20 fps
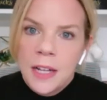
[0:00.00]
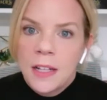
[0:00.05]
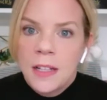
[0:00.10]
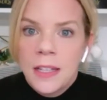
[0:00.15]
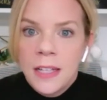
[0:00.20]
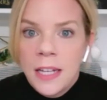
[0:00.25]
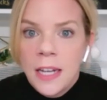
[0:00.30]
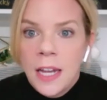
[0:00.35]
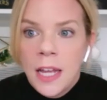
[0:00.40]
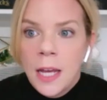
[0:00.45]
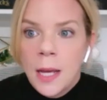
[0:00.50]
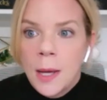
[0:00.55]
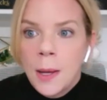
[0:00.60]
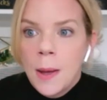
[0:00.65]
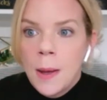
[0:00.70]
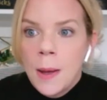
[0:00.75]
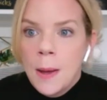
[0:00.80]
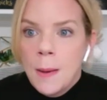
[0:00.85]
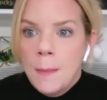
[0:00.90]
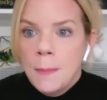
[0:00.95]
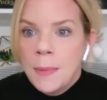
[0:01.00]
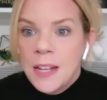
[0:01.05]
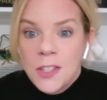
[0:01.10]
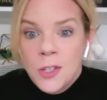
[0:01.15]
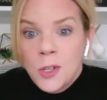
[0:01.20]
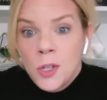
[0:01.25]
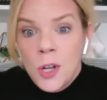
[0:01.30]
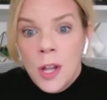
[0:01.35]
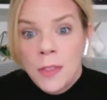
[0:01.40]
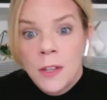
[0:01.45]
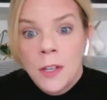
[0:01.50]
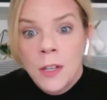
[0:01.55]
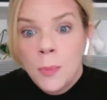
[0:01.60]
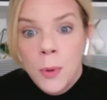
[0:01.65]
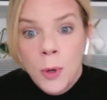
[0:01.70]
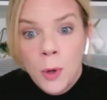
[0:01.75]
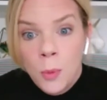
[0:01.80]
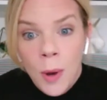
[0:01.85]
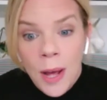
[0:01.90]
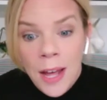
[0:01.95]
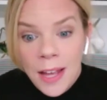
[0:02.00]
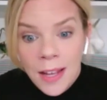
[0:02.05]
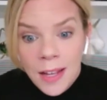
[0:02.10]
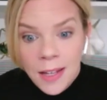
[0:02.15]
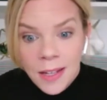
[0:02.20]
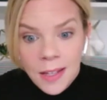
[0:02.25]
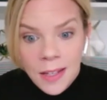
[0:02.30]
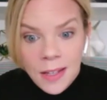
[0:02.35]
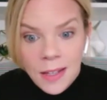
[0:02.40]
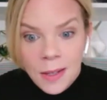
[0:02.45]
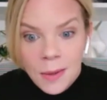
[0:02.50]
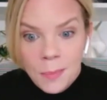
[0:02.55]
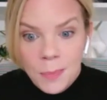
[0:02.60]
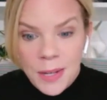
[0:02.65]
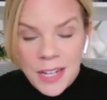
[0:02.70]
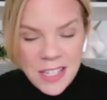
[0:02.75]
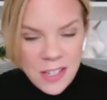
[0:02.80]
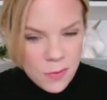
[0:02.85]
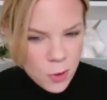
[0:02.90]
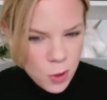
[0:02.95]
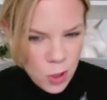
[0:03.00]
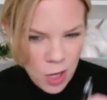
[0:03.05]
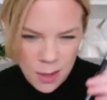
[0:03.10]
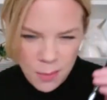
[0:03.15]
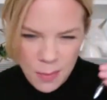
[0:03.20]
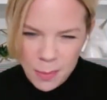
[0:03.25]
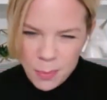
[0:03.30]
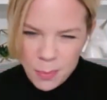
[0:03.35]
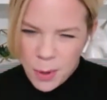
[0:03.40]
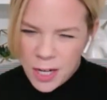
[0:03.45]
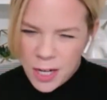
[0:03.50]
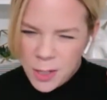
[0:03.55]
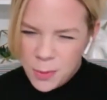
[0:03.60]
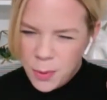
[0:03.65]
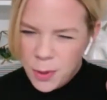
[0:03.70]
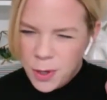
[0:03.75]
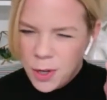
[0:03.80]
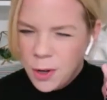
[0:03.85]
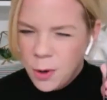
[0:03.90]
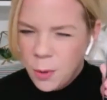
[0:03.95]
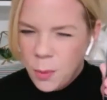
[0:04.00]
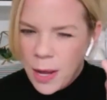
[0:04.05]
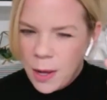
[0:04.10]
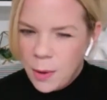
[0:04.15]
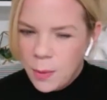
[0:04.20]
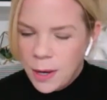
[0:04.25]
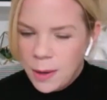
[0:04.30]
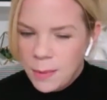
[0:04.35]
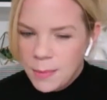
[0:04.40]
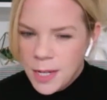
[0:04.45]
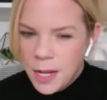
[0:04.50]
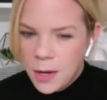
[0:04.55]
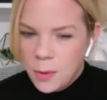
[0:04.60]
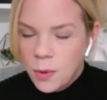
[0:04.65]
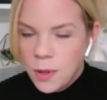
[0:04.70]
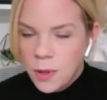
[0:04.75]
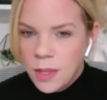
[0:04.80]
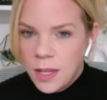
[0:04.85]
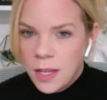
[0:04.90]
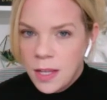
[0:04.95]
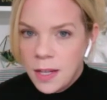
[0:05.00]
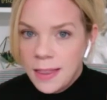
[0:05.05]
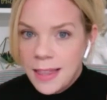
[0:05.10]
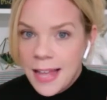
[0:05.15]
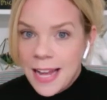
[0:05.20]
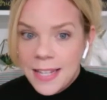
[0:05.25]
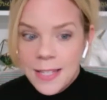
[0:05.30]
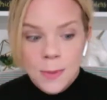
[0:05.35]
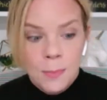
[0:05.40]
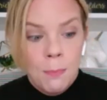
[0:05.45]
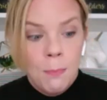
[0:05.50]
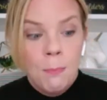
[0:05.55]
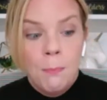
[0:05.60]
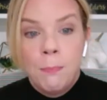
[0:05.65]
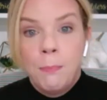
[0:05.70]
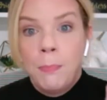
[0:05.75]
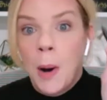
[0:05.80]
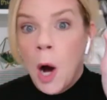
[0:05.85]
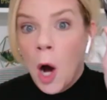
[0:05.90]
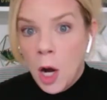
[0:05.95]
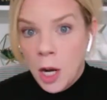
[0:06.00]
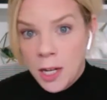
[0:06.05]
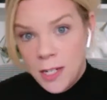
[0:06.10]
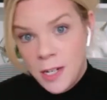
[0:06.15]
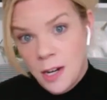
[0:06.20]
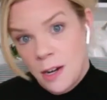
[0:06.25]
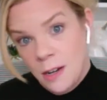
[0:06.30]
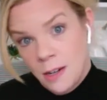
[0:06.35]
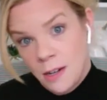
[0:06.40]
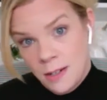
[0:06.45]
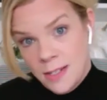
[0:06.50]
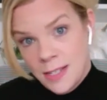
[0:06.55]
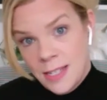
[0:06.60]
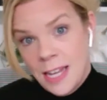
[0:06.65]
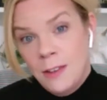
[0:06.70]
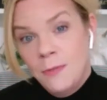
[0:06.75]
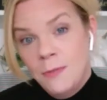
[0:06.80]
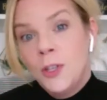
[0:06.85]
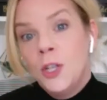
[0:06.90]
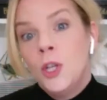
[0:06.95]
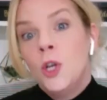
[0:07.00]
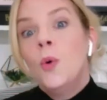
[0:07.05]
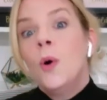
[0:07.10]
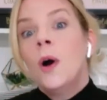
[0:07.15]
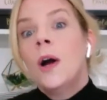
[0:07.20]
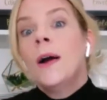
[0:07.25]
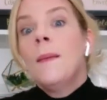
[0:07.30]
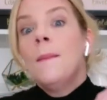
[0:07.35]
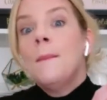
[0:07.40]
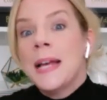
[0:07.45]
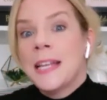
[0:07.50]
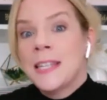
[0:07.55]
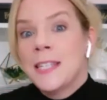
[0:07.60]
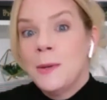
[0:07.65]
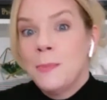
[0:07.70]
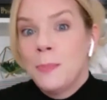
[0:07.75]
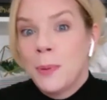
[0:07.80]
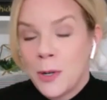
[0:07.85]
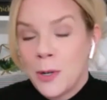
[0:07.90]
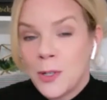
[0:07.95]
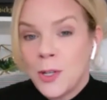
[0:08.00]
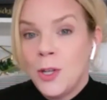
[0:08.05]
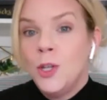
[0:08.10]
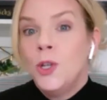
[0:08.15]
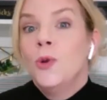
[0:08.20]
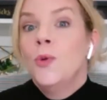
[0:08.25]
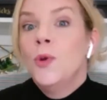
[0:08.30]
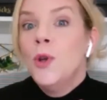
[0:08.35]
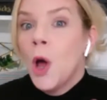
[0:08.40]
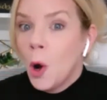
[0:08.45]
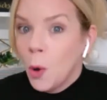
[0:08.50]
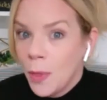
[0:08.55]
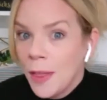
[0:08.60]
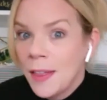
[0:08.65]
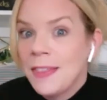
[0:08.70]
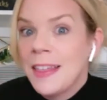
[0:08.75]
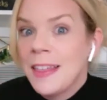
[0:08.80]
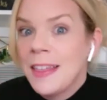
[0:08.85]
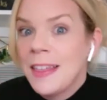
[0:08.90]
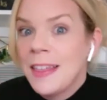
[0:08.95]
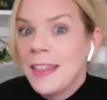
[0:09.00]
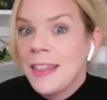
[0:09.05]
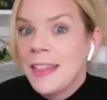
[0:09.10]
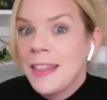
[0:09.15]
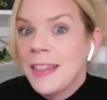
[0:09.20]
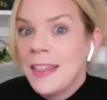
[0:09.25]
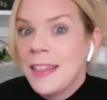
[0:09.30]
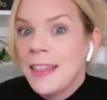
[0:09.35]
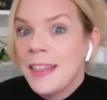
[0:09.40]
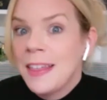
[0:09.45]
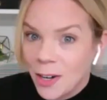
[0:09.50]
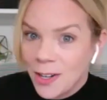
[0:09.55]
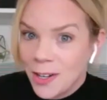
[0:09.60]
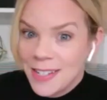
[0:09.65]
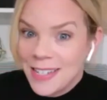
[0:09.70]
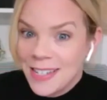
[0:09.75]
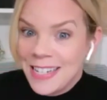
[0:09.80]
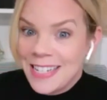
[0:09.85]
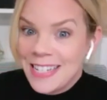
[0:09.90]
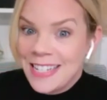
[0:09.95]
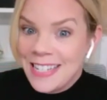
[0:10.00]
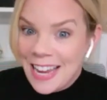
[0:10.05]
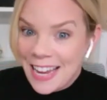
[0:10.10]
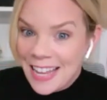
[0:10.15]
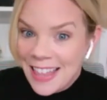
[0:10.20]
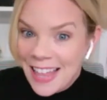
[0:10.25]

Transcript: of cleaning because there's nothing to put away because I've trained my brain to put it away when I'm done with it. That's bonkadonks. If you are a messy person, you know that that's bonkers to say